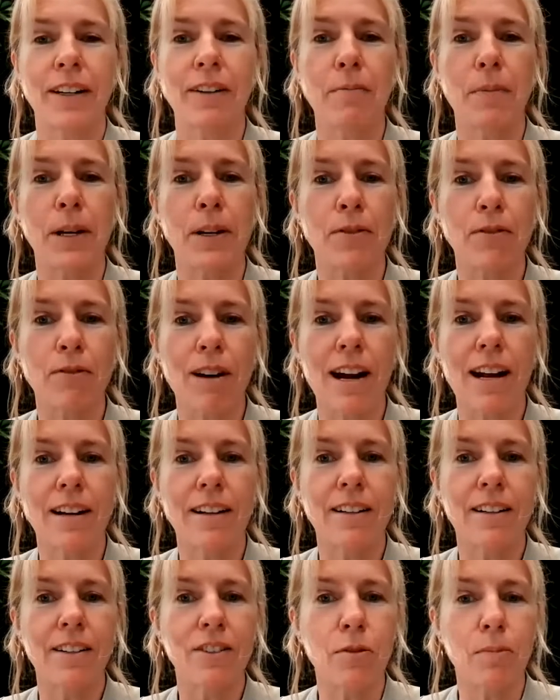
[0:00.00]
You'll be
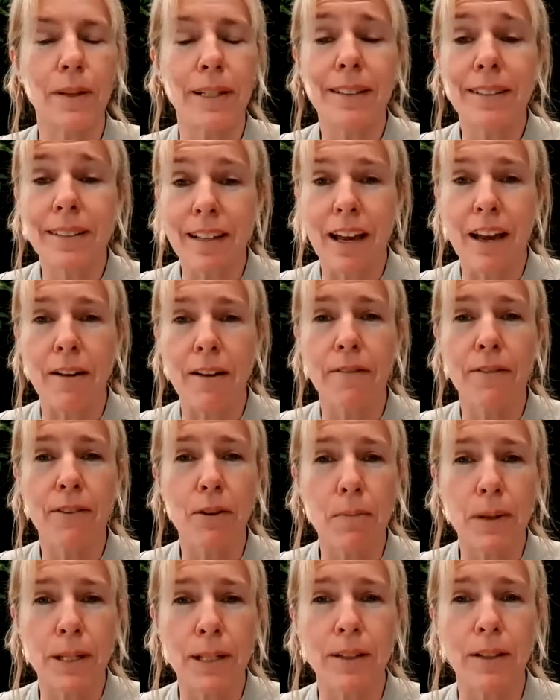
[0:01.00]
grounded, you'll be safe,
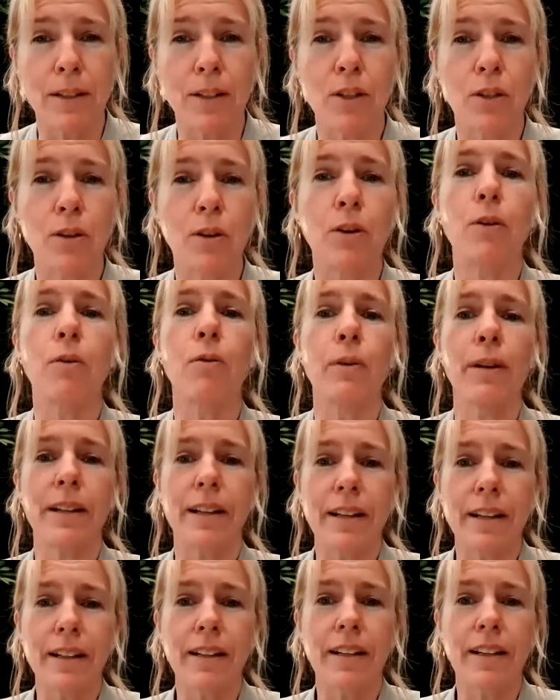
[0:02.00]
you'll be secure
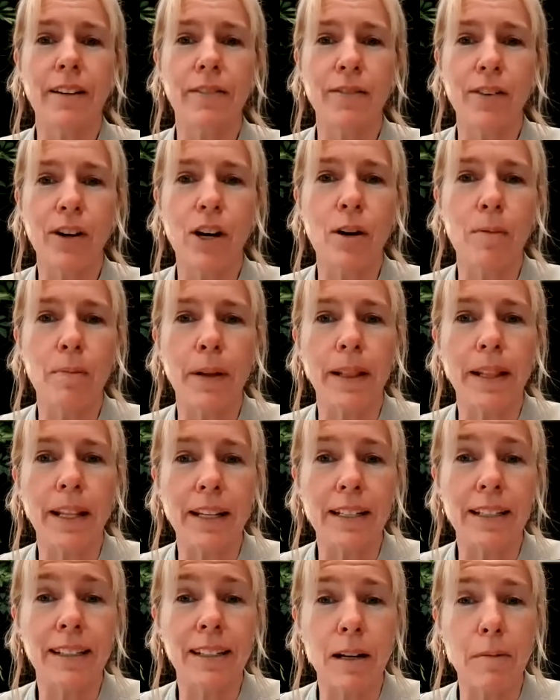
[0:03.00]
within the environment
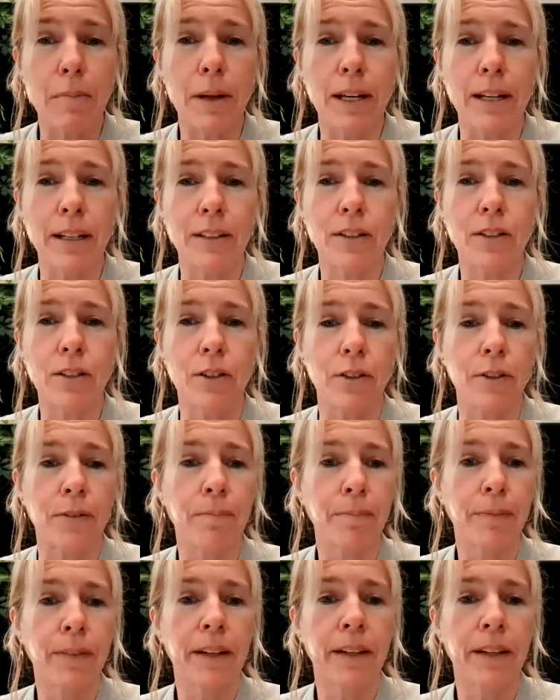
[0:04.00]
that you're stepping into.